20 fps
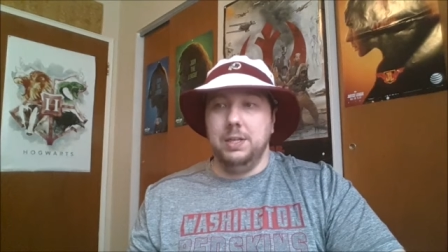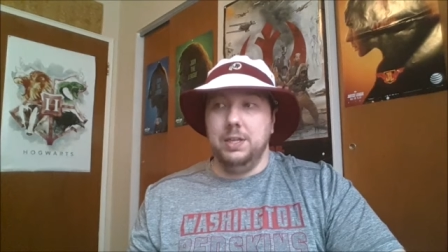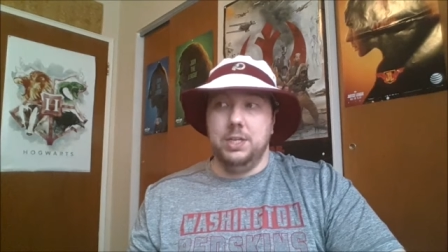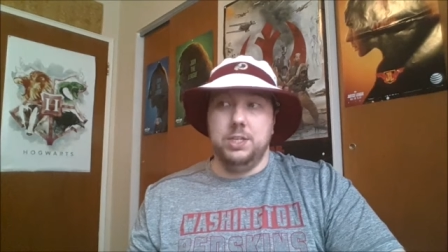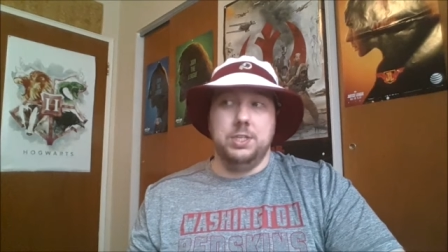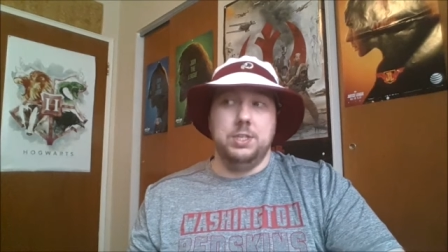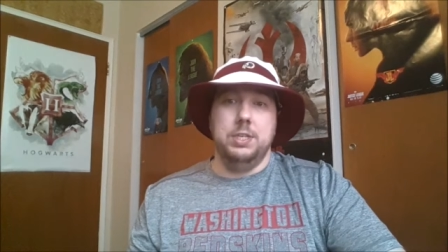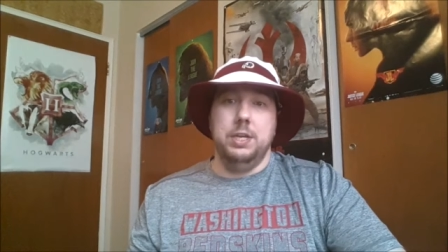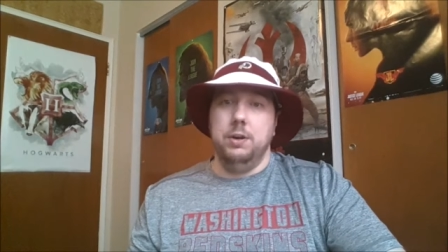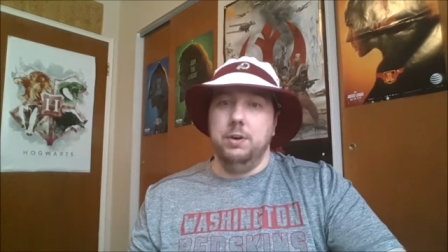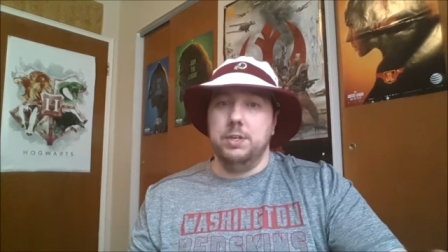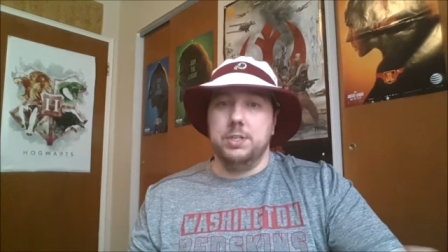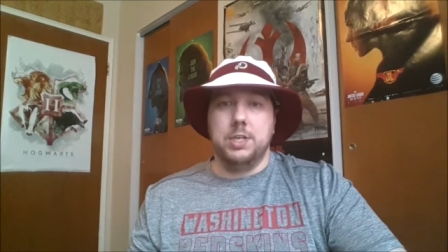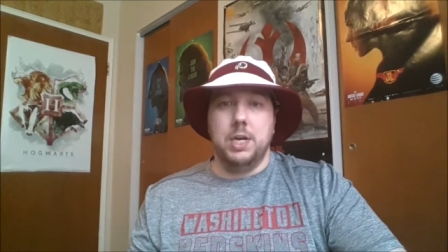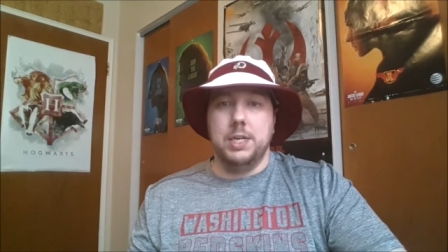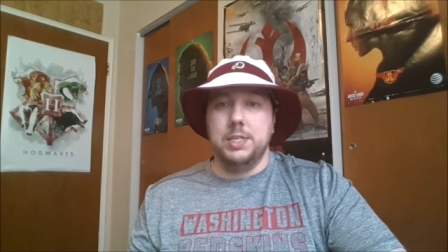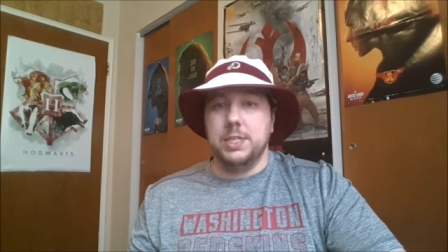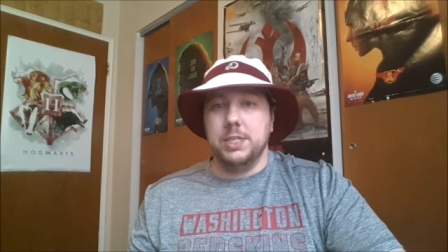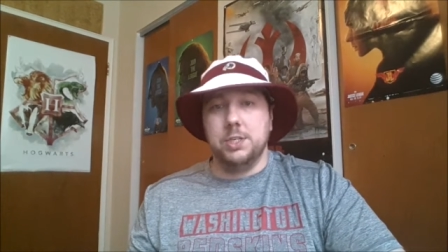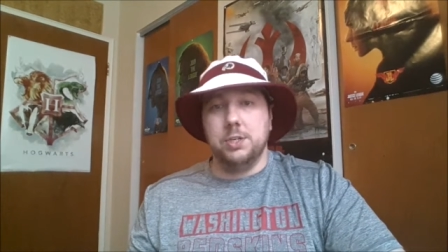unless Darius
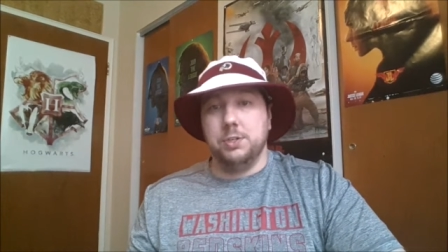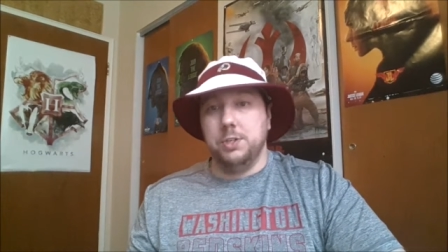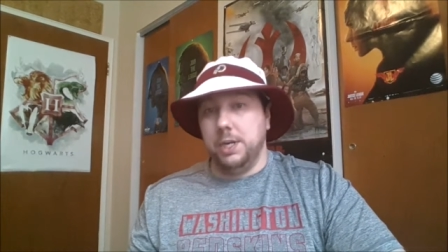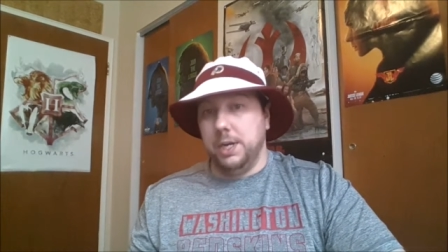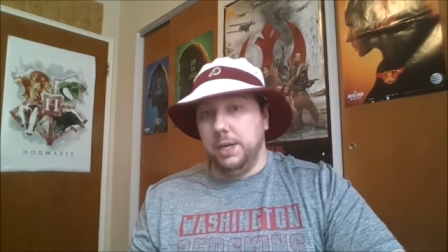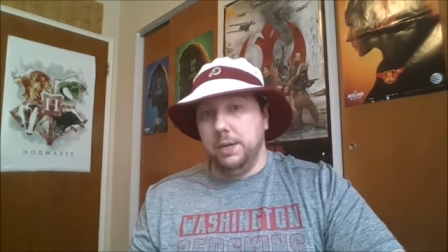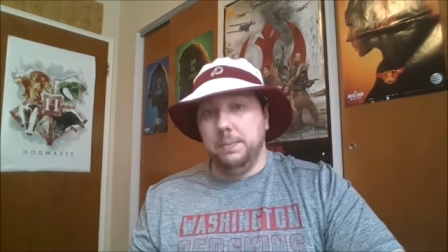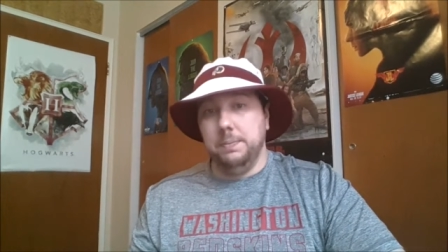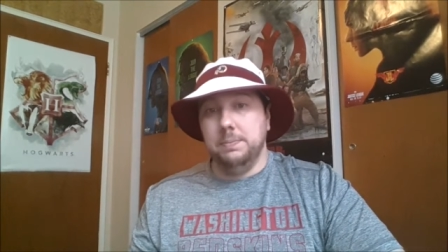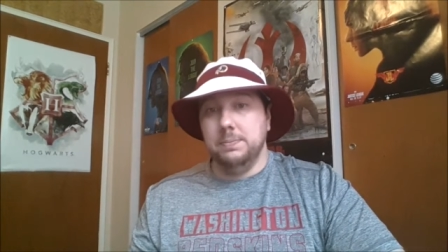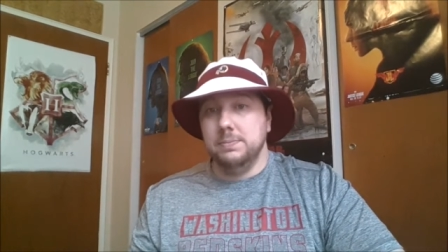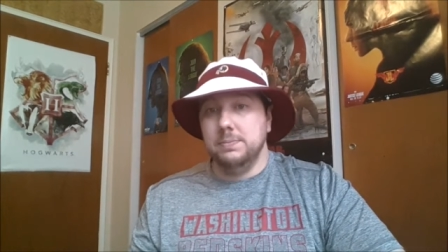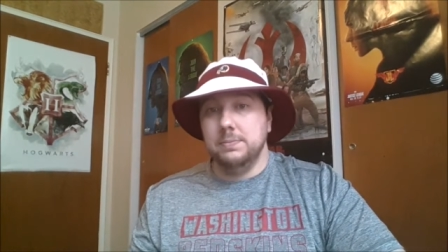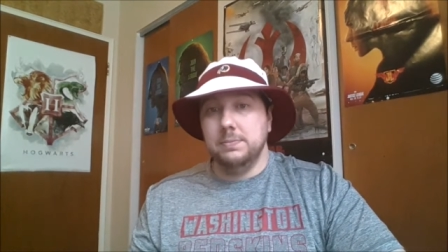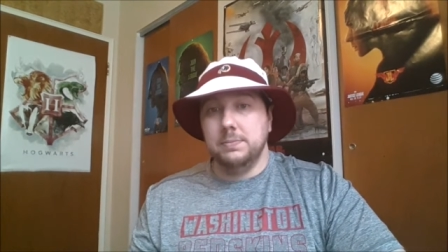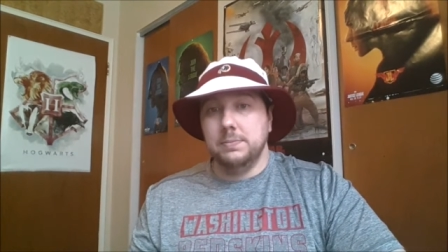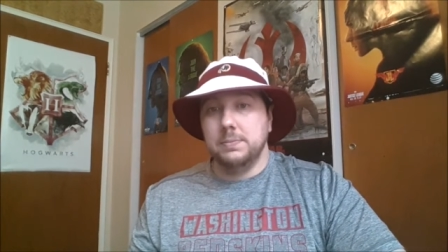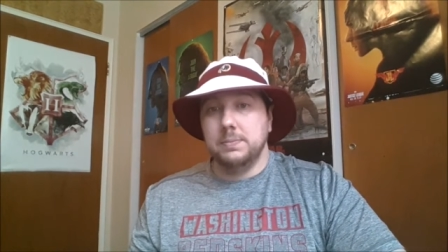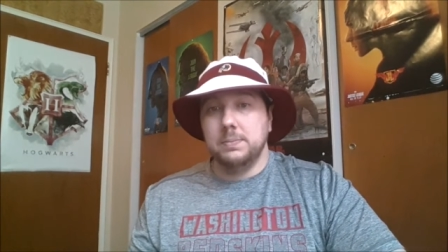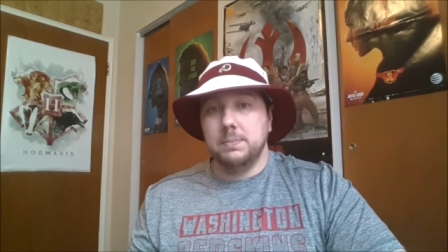Geis gets hurt again.
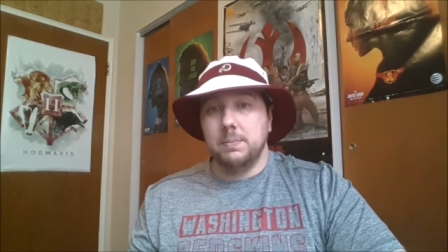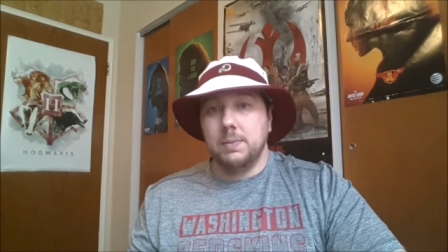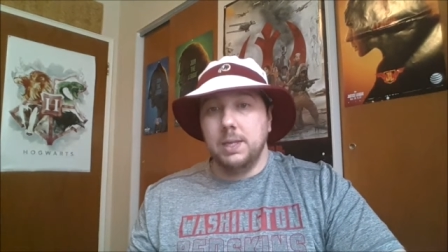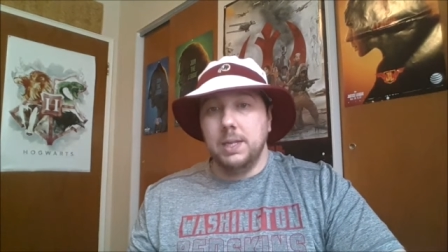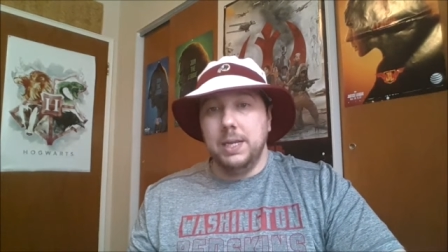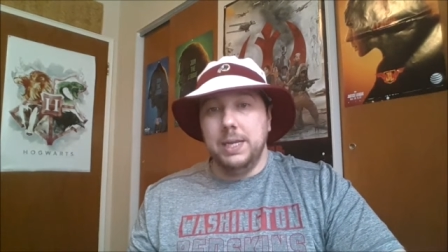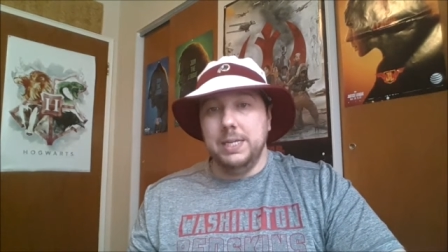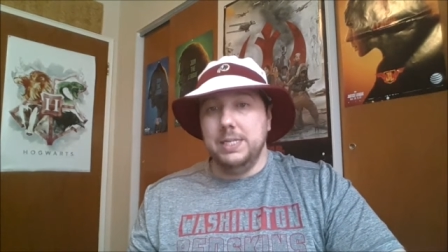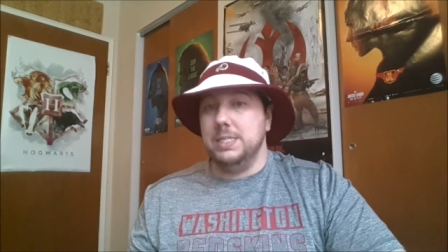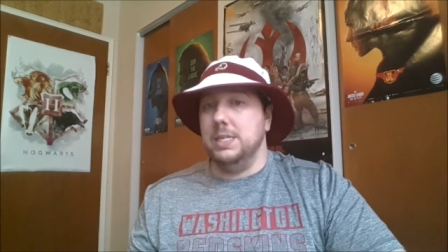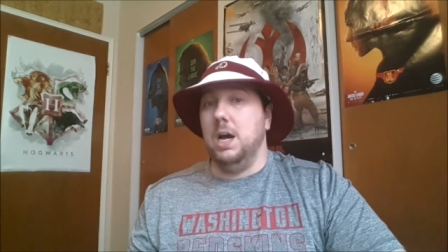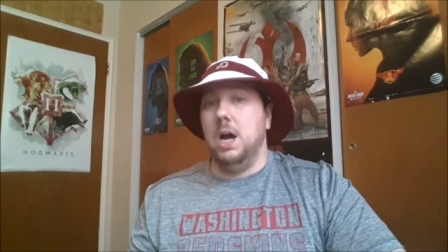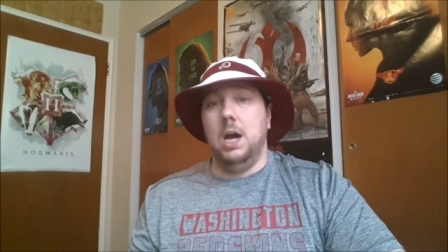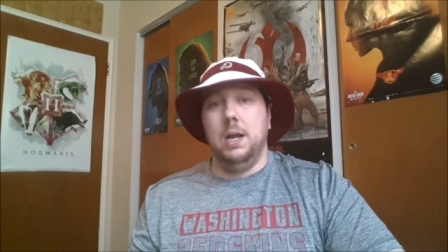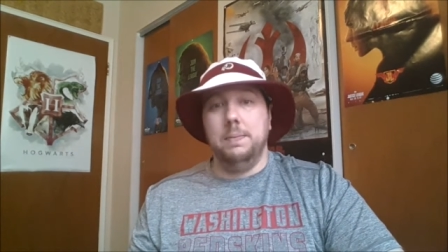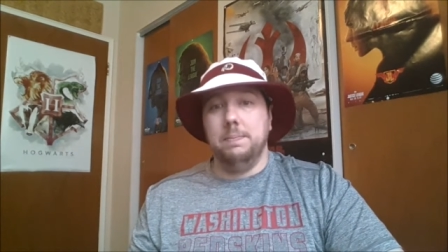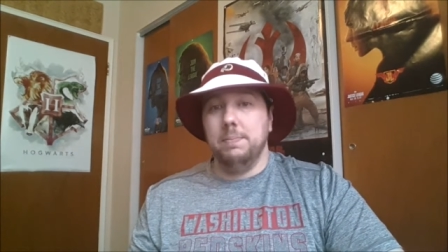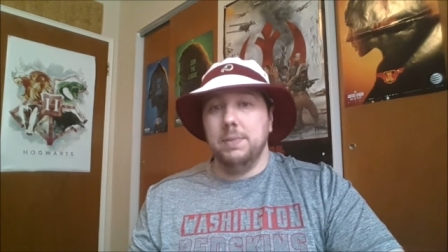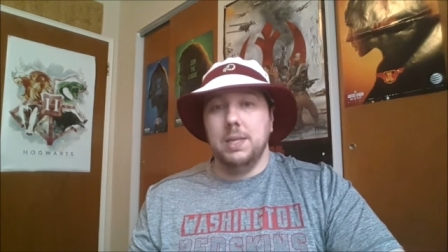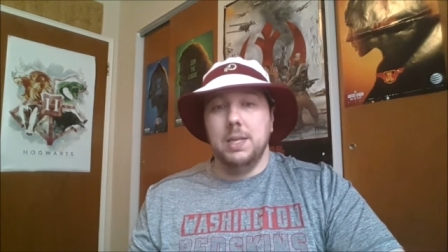He's
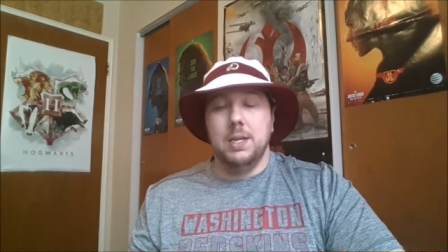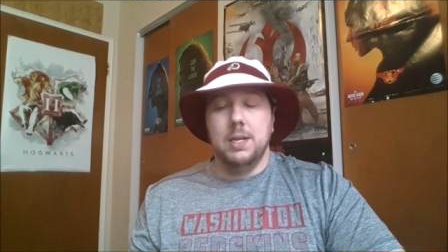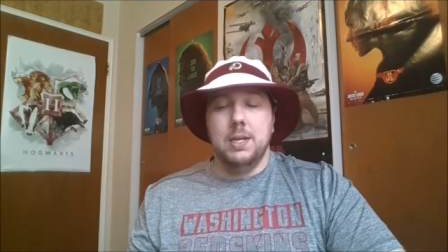not.